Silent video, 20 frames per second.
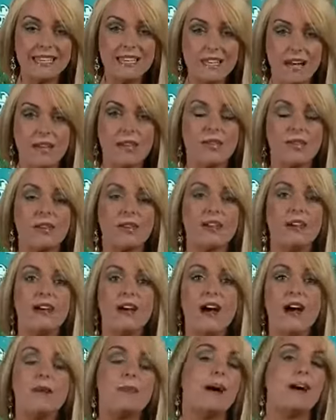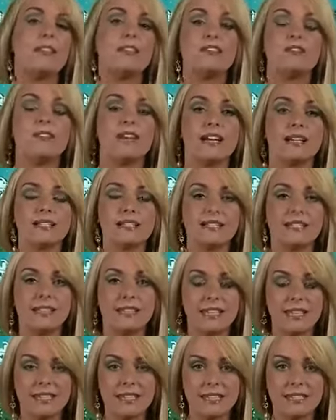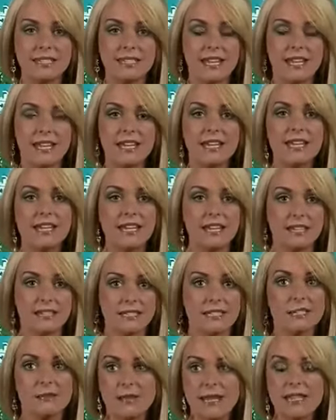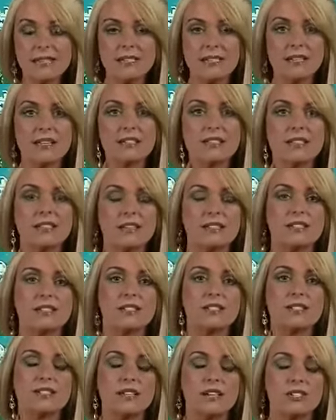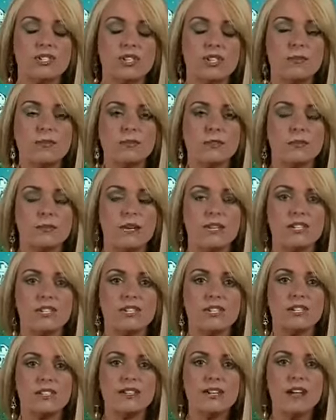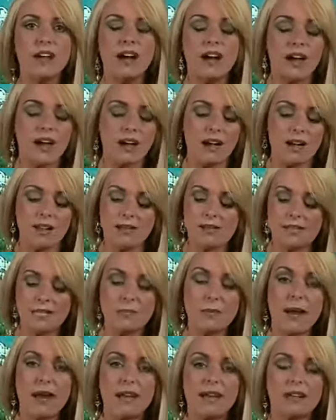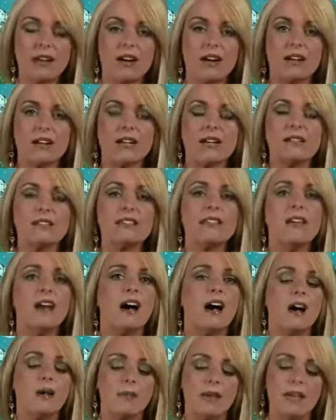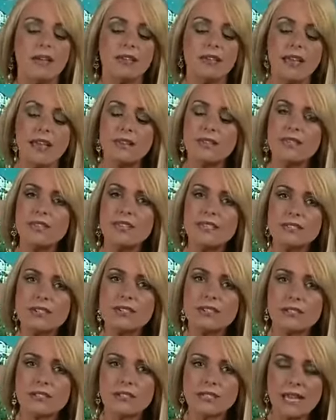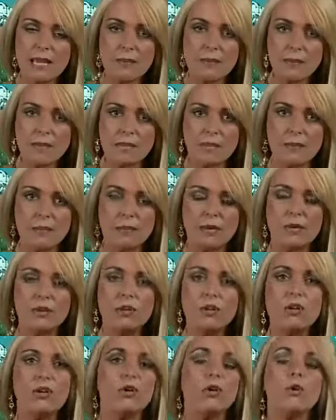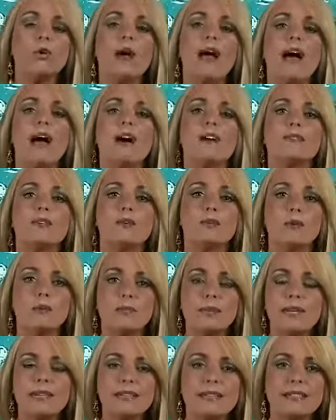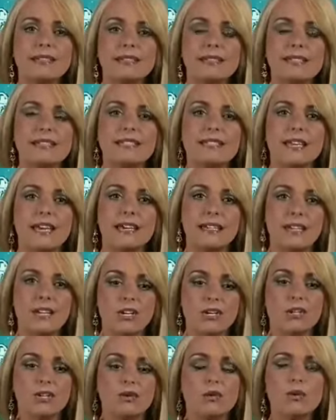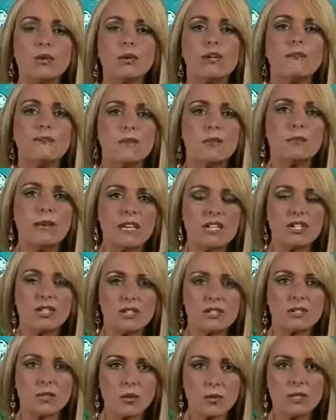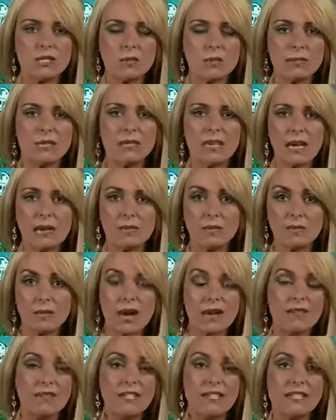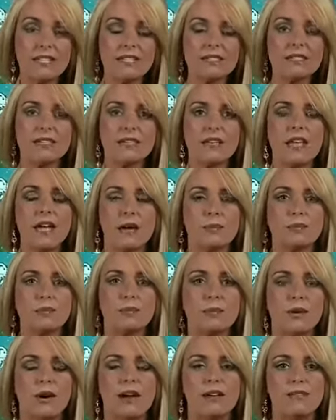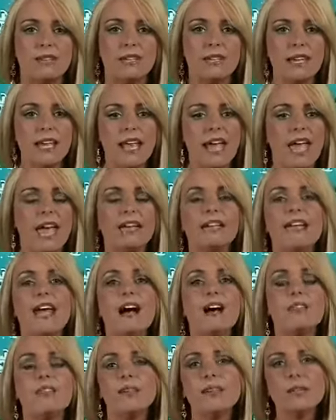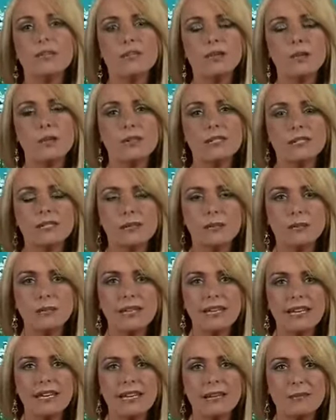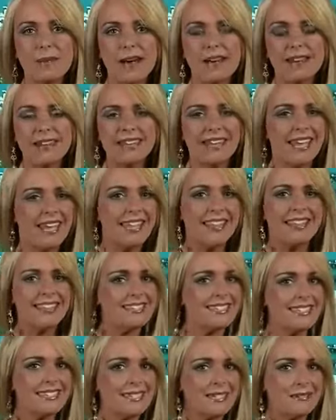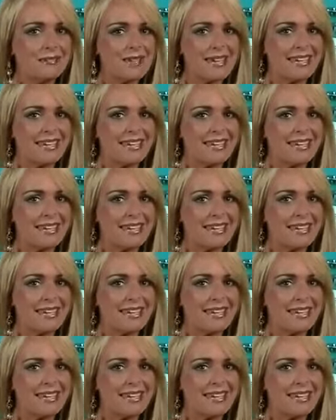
nothing about the fact that the NSA is demanding such, such information uh, and spying on us. Um, and, and these are the same people who have repeatedly said, you know, your information is going to be kept private. It isn't kept private. And now they're the ones complaining about it. This isn't